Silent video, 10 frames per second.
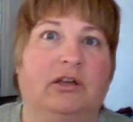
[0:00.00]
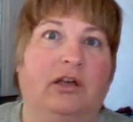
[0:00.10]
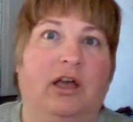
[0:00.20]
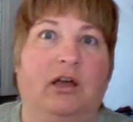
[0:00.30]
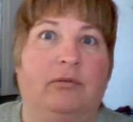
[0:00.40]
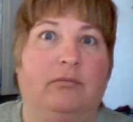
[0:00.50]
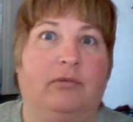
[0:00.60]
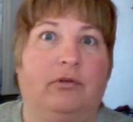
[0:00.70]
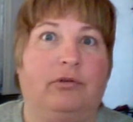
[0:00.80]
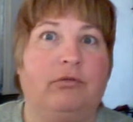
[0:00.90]
um,
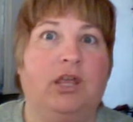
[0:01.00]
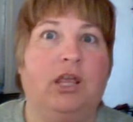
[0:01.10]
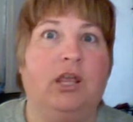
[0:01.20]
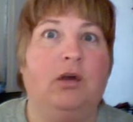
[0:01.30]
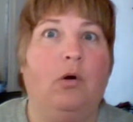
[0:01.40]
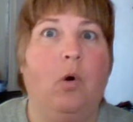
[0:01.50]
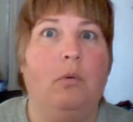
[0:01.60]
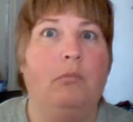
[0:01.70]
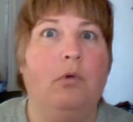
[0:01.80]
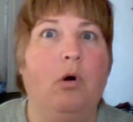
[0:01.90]
three or
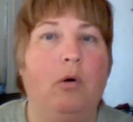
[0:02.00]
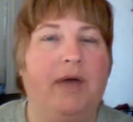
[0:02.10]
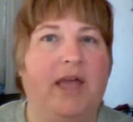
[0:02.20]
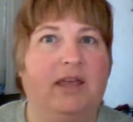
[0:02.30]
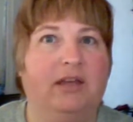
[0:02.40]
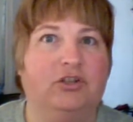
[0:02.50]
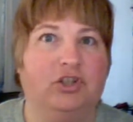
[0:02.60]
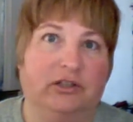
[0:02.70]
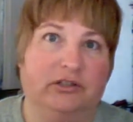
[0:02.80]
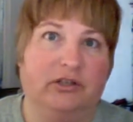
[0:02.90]
more
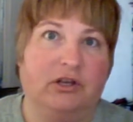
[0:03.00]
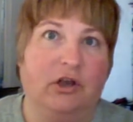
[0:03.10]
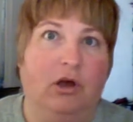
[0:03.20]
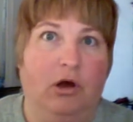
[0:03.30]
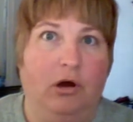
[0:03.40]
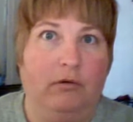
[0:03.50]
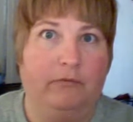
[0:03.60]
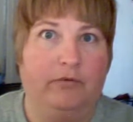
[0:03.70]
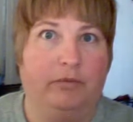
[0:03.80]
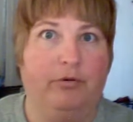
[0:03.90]
pages
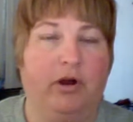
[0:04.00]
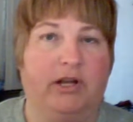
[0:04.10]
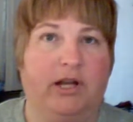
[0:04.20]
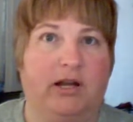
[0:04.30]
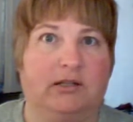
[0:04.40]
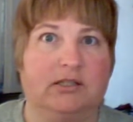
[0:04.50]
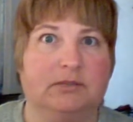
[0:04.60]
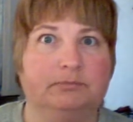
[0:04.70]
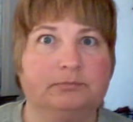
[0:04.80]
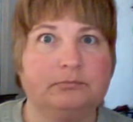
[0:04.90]
of the products.
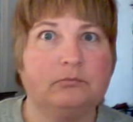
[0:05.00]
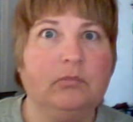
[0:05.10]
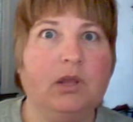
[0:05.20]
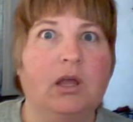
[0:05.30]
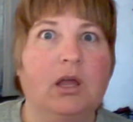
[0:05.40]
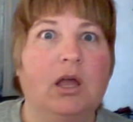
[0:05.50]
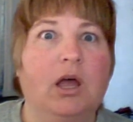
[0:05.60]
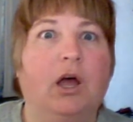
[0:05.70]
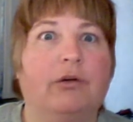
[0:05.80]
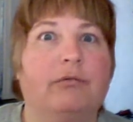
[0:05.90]

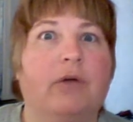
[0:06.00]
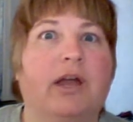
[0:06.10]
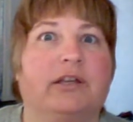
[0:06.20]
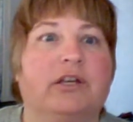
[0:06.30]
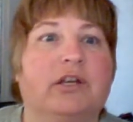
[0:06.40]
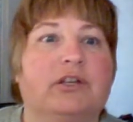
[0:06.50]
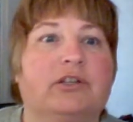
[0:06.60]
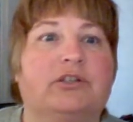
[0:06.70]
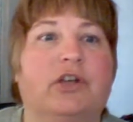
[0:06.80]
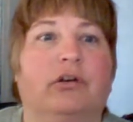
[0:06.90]
Right,
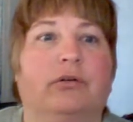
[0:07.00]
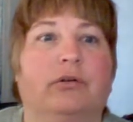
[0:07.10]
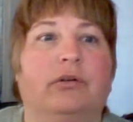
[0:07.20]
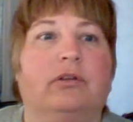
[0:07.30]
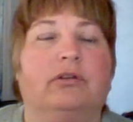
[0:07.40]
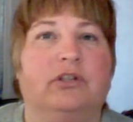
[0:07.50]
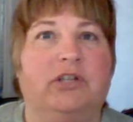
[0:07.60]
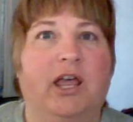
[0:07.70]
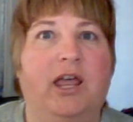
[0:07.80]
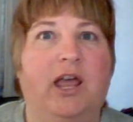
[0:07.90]
so
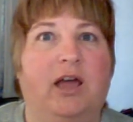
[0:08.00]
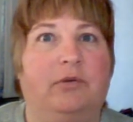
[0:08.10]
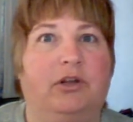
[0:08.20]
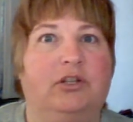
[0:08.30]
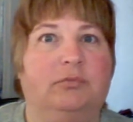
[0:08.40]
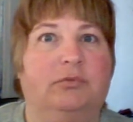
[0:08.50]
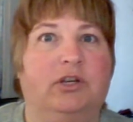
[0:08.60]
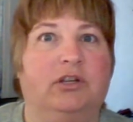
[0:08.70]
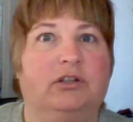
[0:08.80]
today I'm going to be